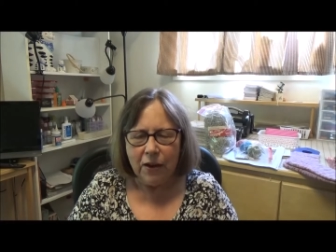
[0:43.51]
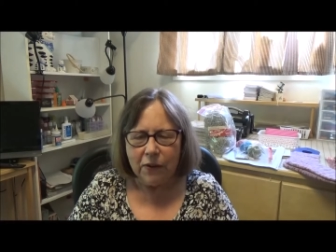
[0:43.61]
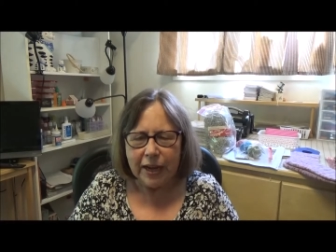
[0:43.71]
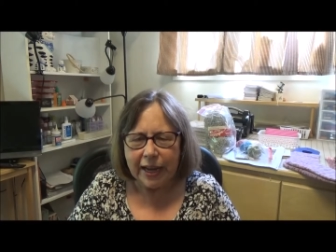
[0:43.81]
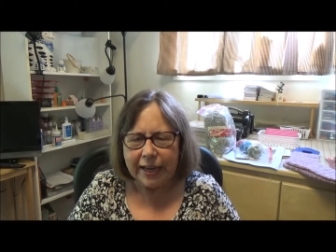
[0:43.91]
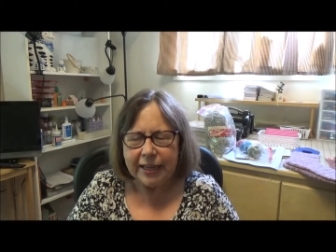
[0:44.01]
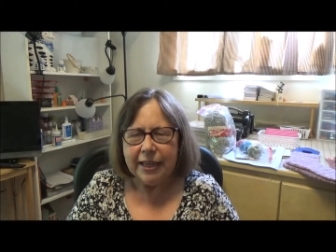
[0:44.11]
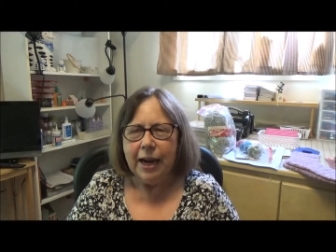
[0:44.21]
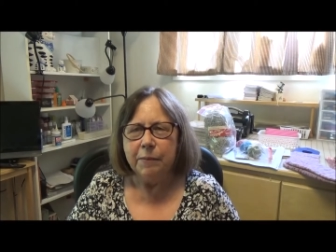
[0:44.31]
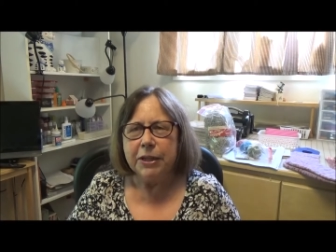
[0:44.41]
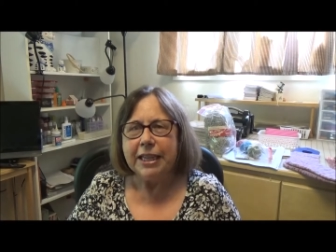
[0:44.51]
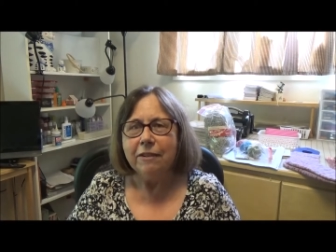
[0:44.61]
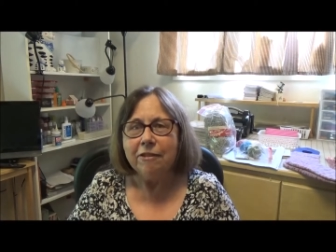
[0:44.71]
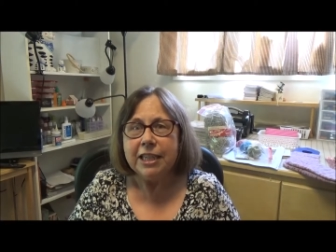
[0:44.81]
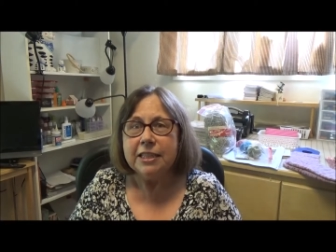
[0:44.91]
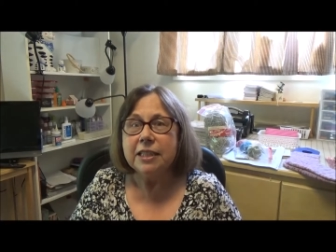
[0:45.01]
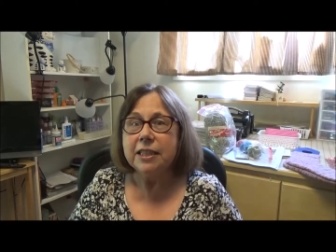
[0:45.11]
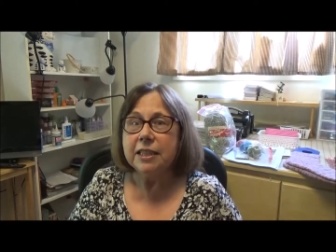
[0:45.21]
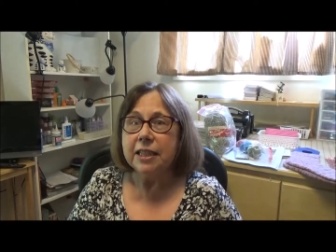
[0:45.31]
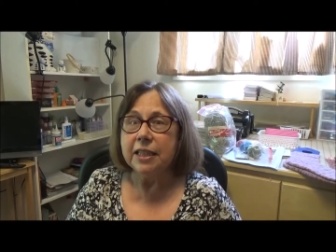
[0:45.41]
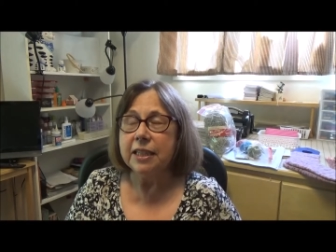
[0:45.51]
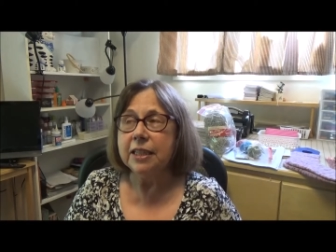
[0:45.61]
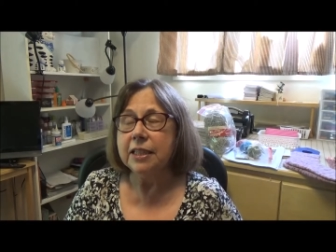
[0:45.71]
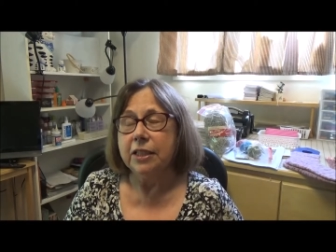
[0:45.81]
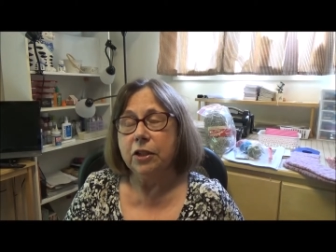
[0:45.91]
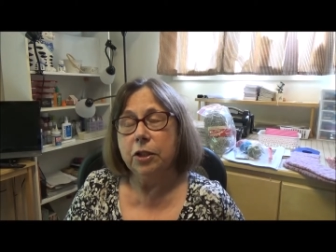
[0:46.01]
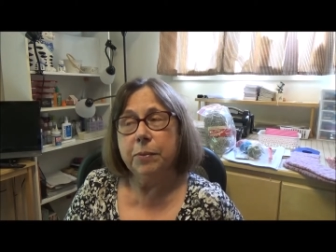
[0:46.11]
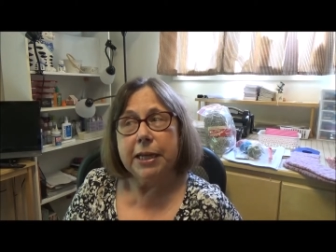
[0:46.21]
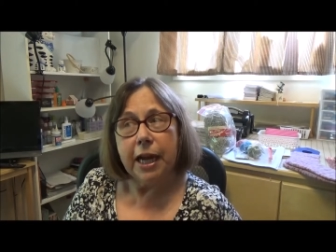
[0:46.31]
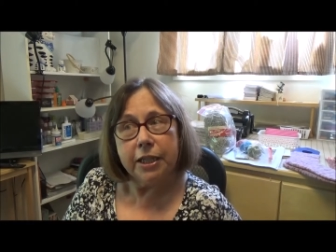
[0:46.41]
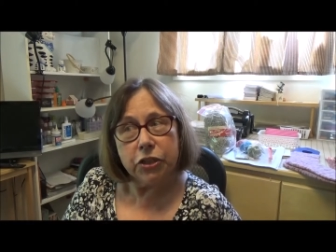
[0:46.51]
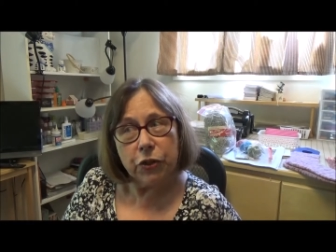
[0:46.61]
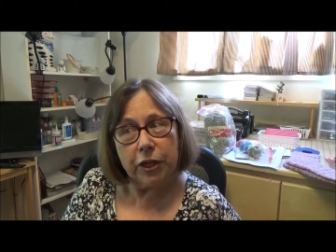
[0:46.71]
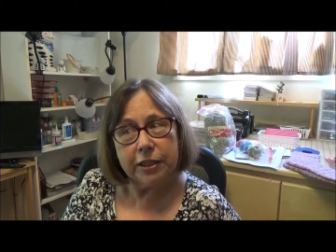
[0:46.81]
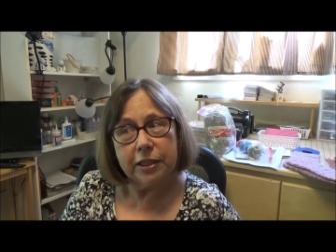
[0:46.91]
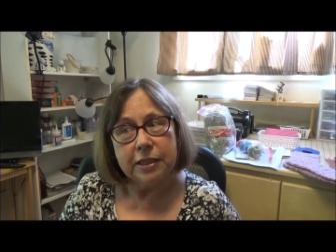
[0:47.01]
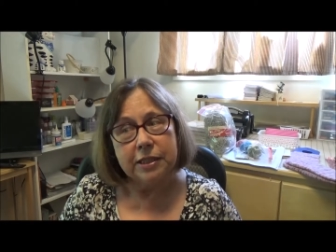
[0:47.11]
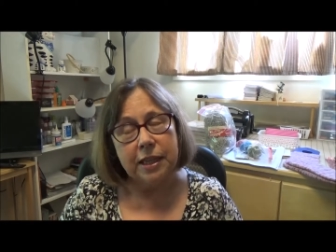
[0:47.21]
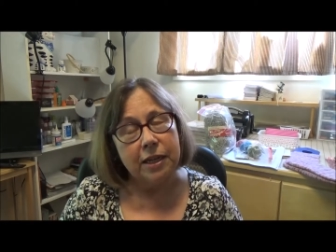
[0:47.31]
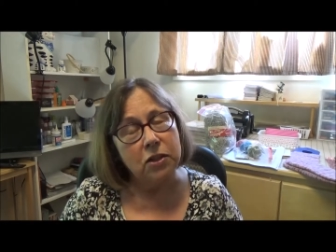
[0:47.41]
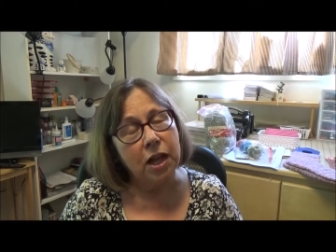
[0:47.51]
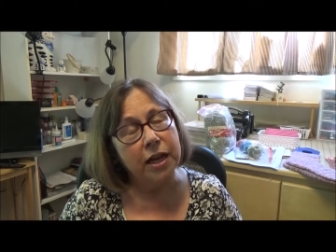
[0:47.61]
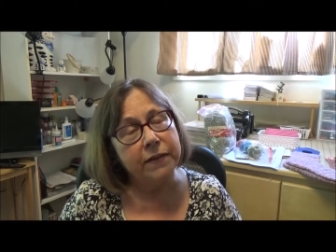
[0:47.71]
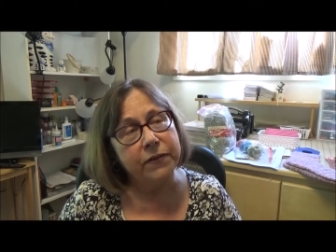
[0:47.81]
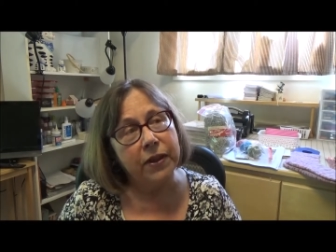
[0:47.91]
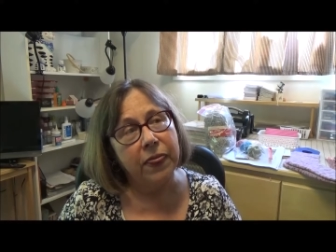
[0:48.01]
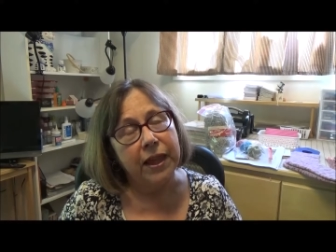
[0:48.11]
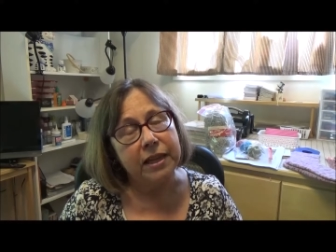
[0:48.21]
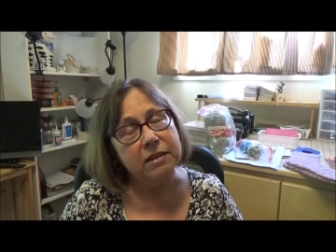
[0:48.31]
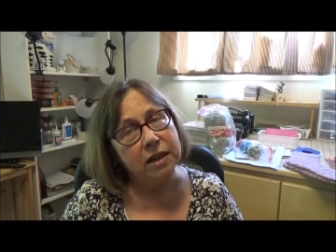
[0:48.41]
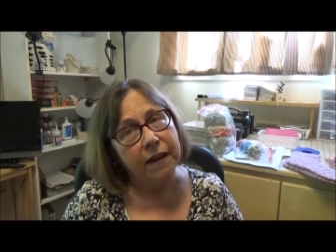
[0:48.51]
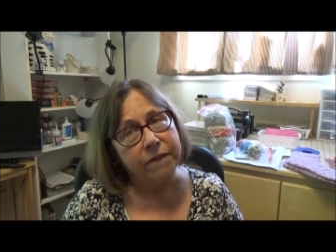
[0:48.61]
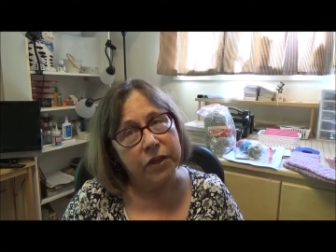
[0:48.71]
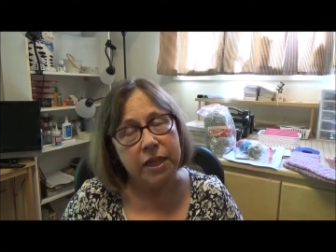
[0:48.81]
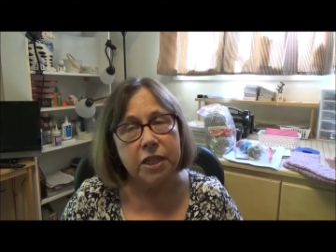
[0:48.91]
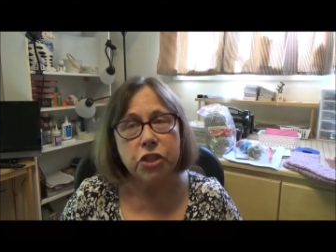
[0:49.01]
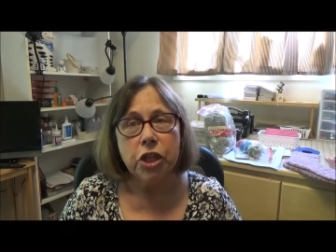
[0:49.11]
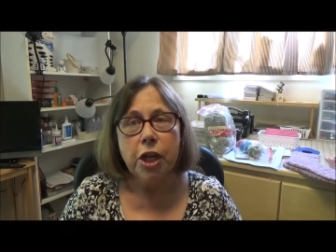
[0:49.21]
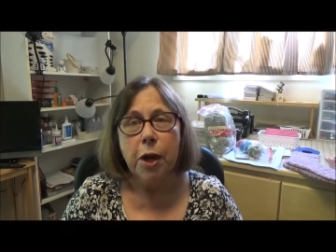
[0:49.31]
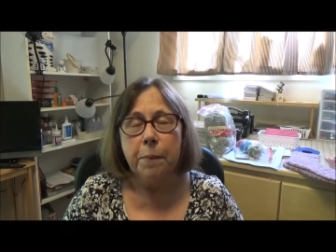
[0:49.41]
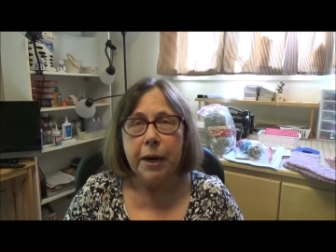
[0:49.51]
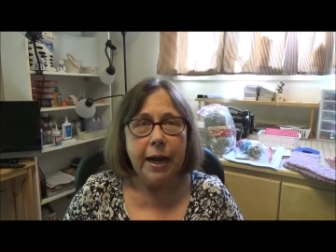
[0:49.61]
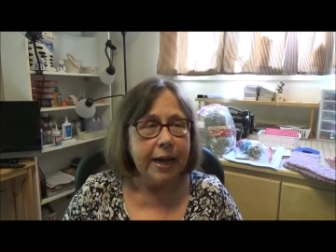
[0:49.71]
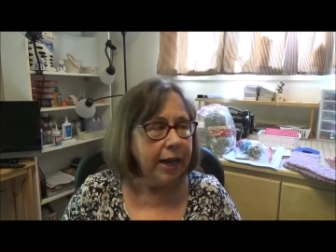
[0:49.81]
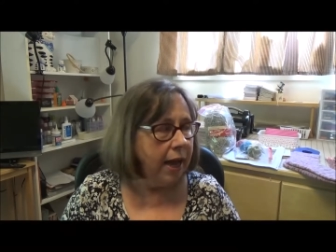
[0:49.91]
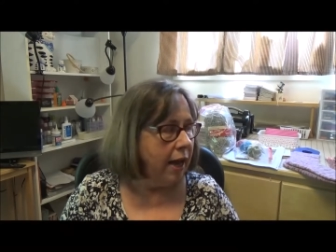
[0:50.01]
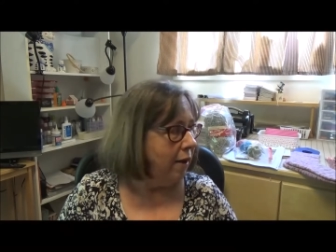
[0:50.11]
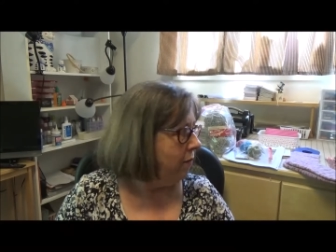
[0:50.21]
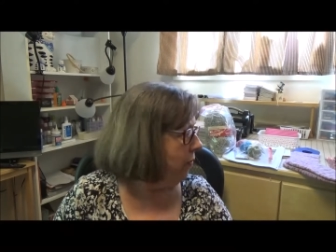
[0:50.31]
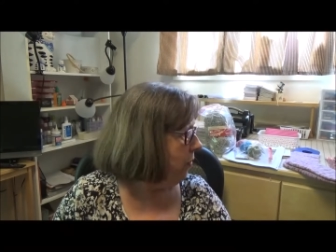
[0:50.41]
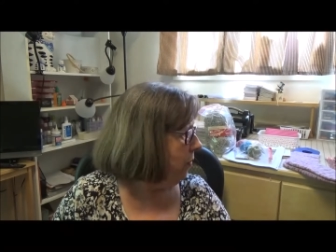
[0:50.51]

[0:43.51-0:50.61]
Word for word: Okay, I'm going to get right into the knitting. This is going to be kind of short because there's not a lot of things that I've finished, but I have